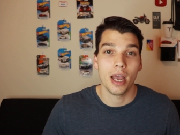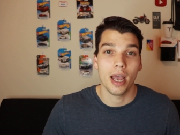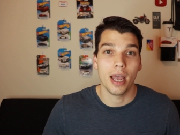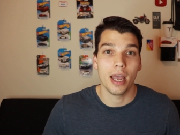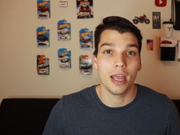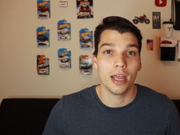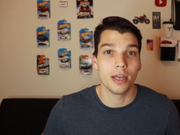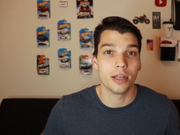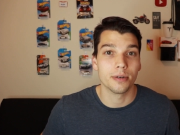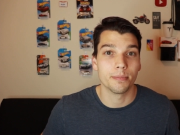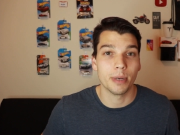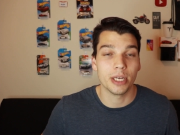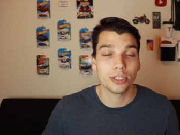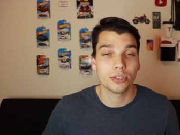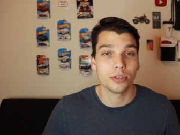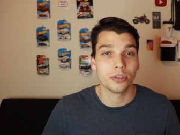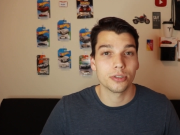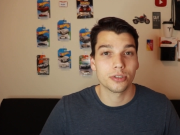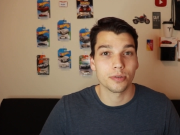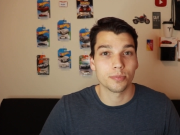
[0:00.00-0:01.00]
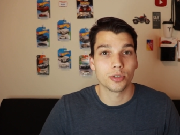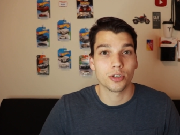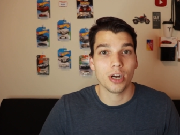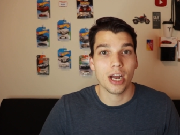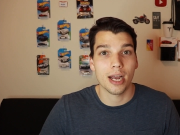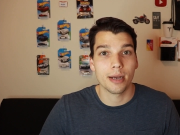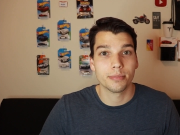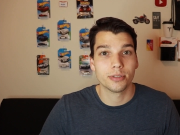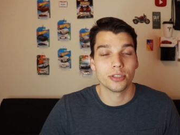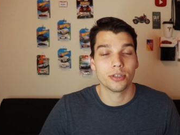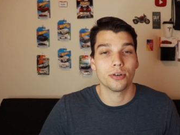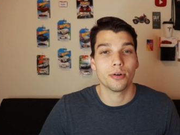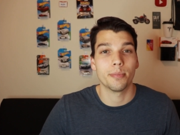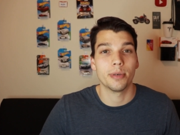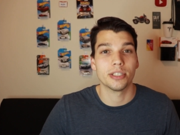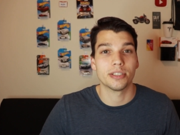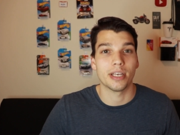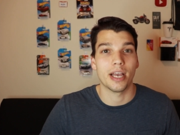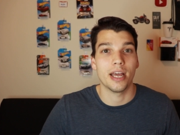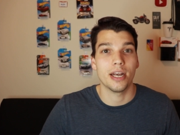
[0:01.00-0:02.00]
and make sure you're subscribed so you don't miss